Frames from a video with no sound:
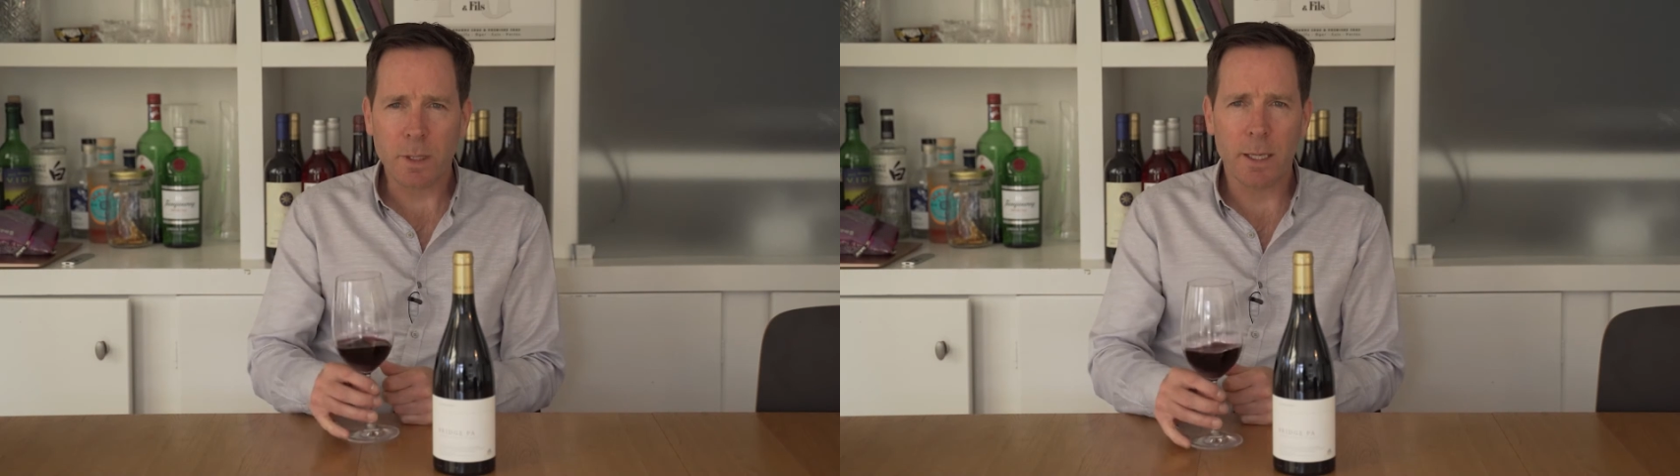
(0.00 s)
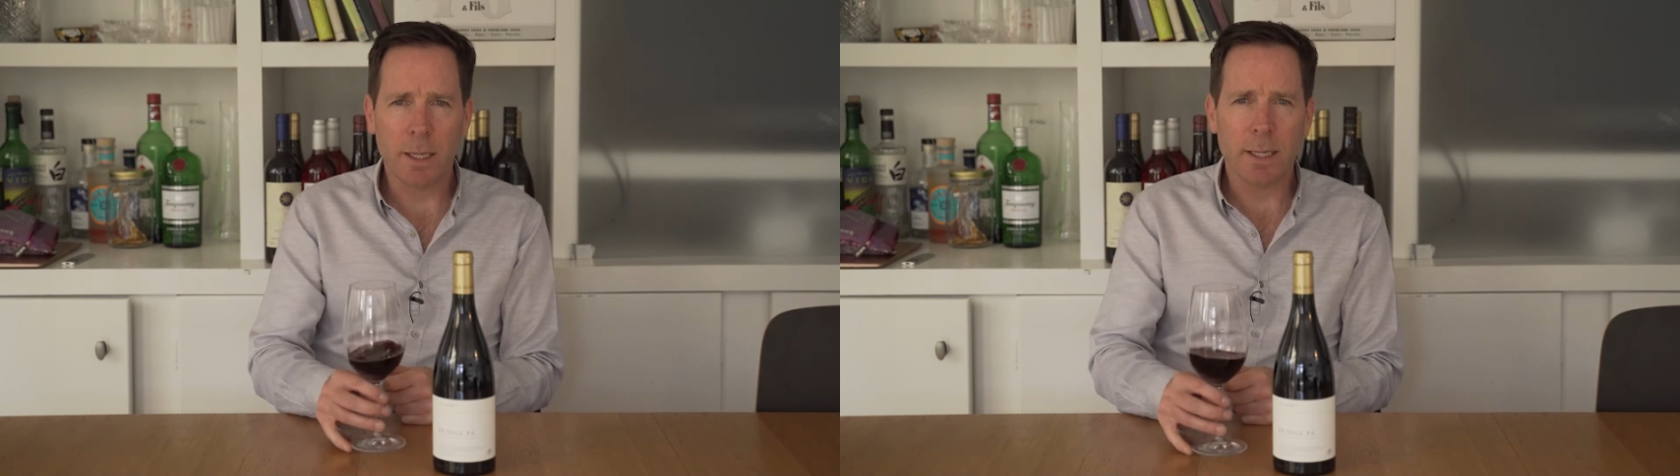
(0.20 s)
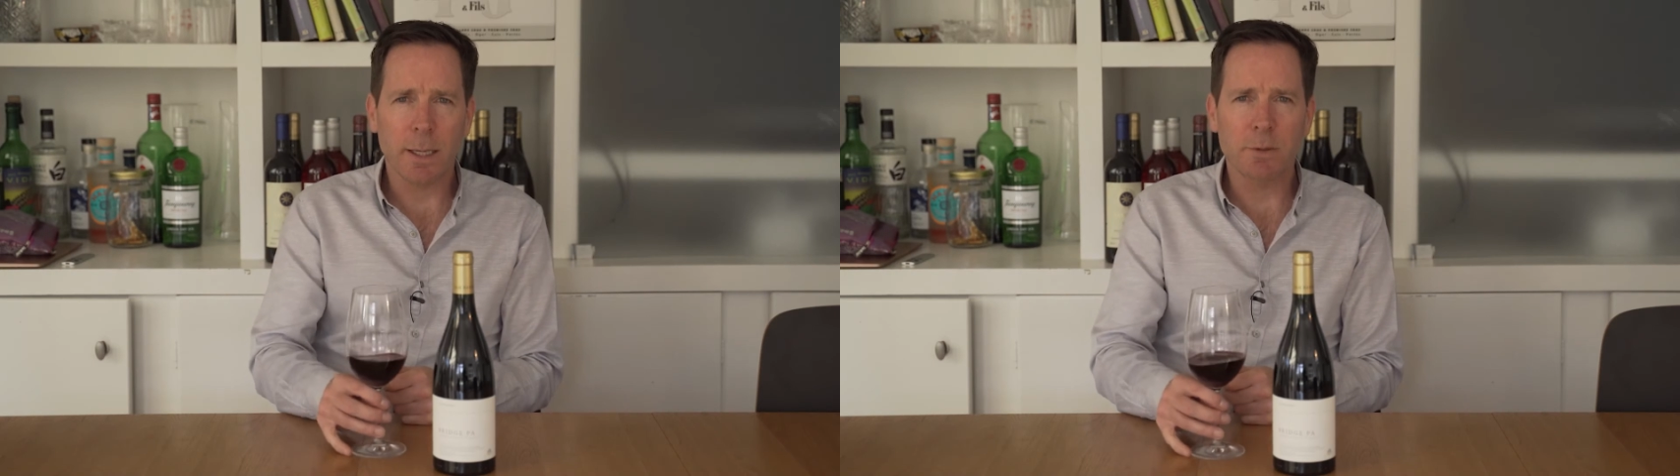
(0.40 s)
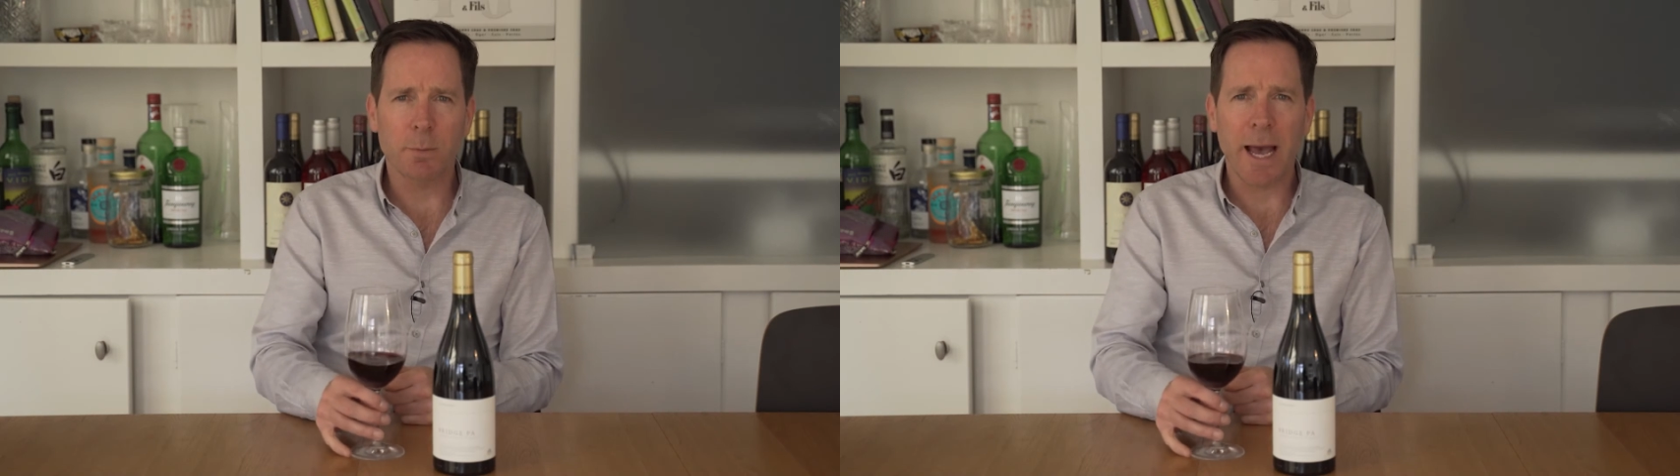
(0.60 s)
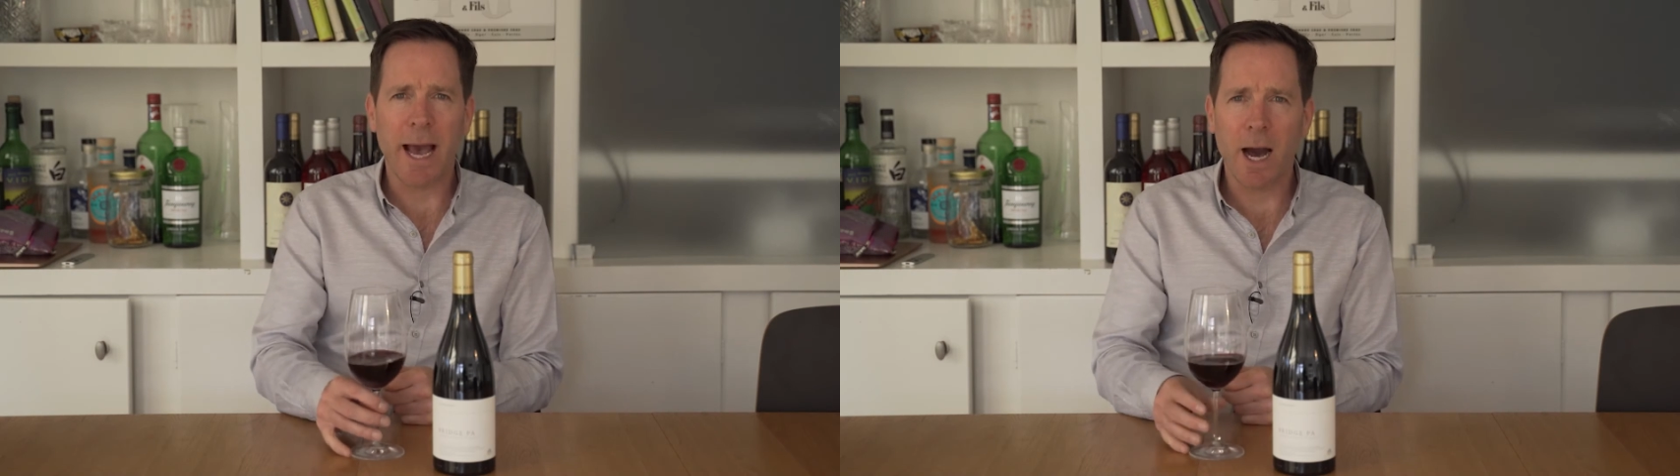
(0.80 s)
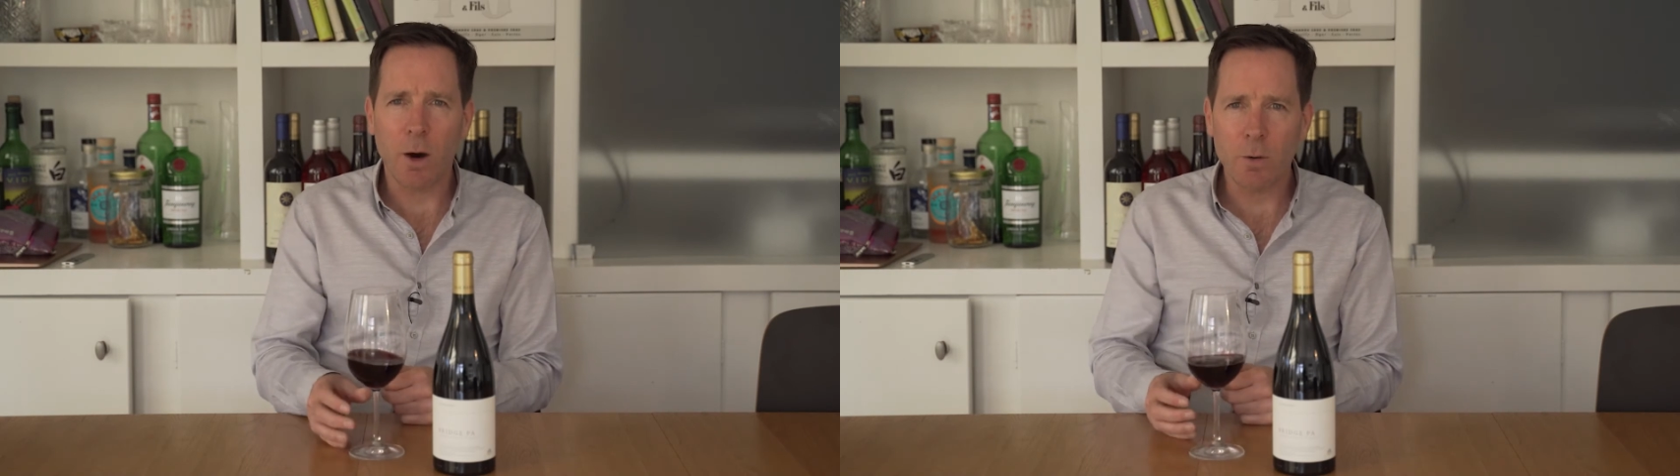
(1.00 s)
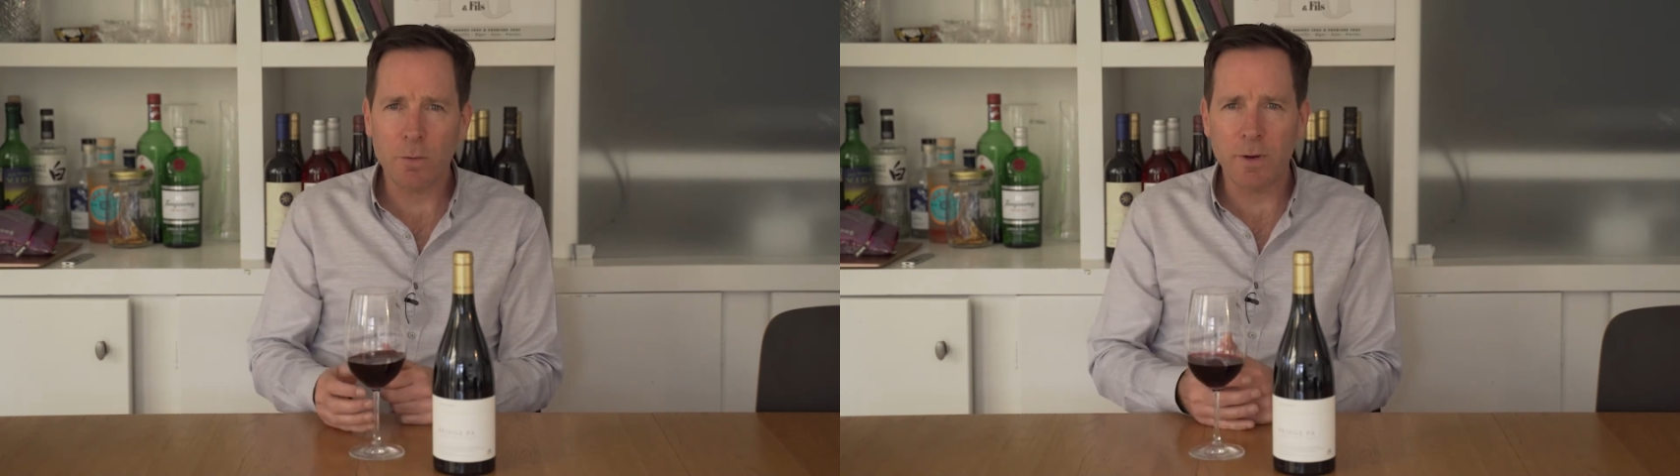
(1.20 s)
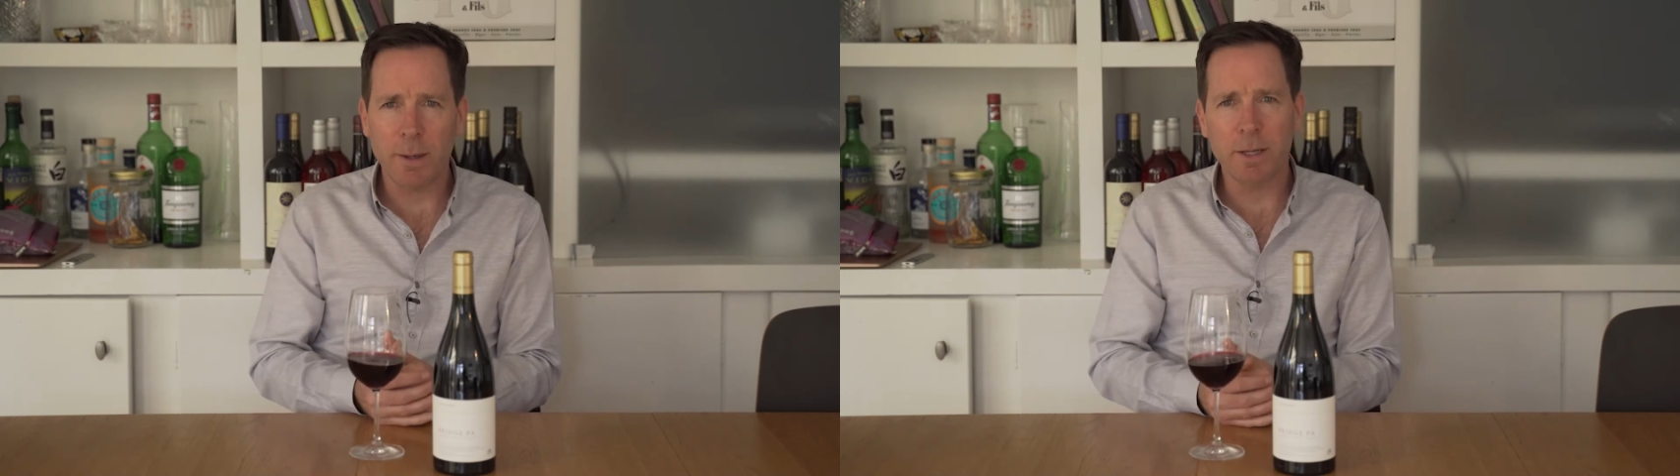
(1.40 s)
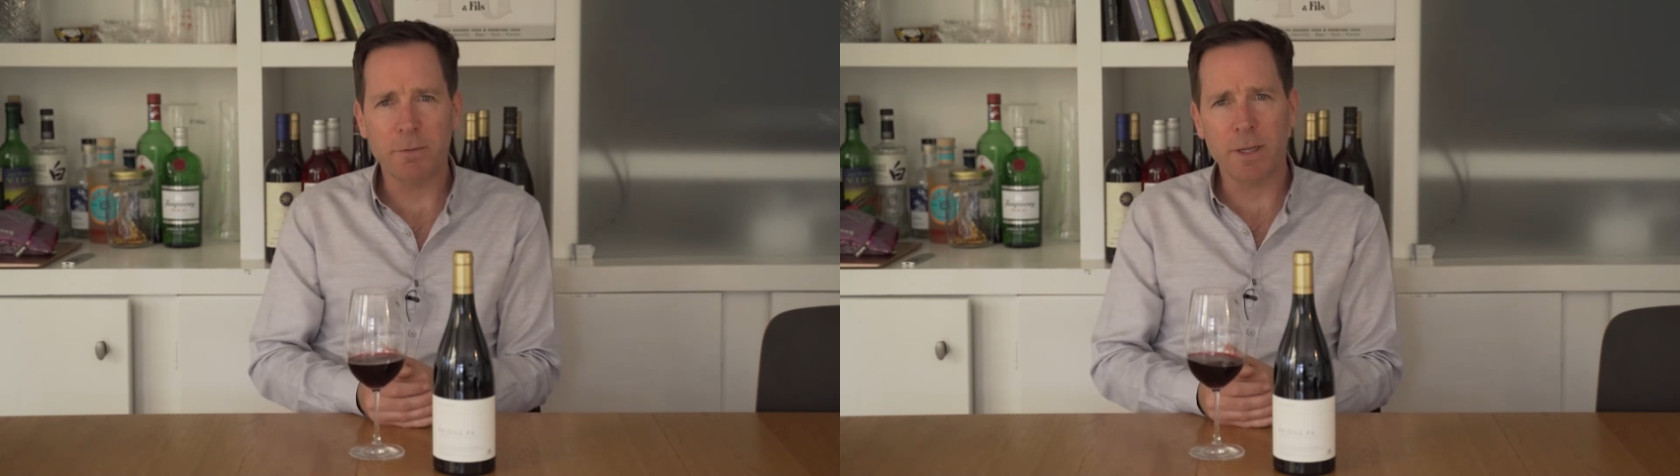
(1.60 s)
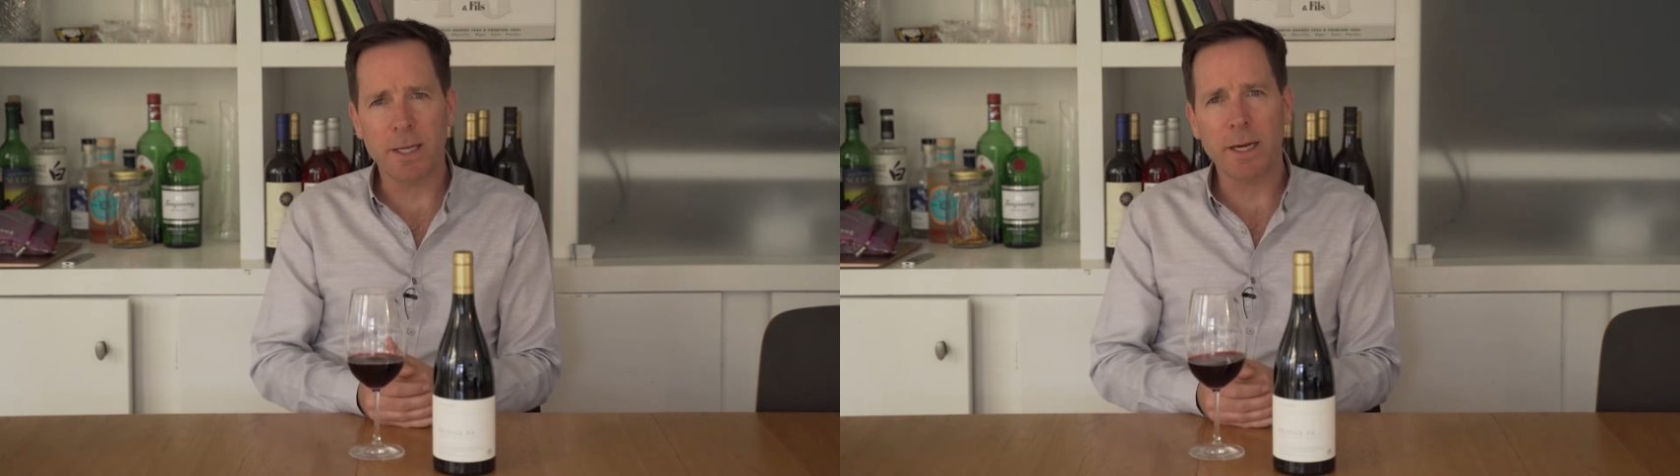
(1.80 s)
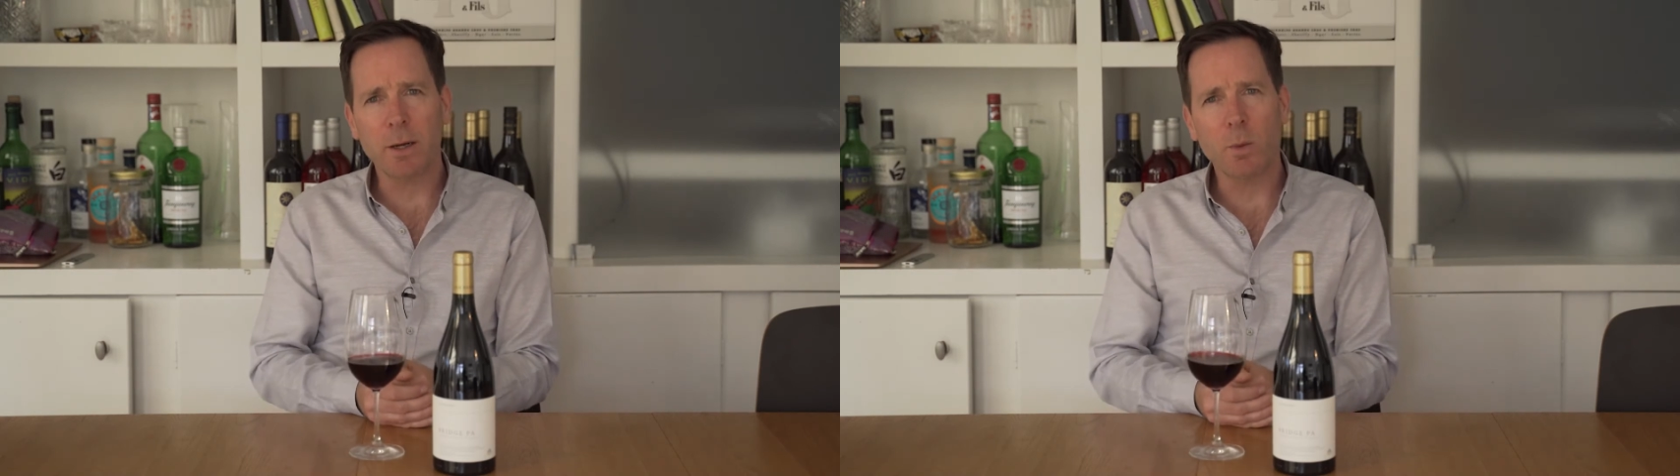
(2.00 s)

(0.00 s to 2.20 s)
it comes from the Howell family vineyard,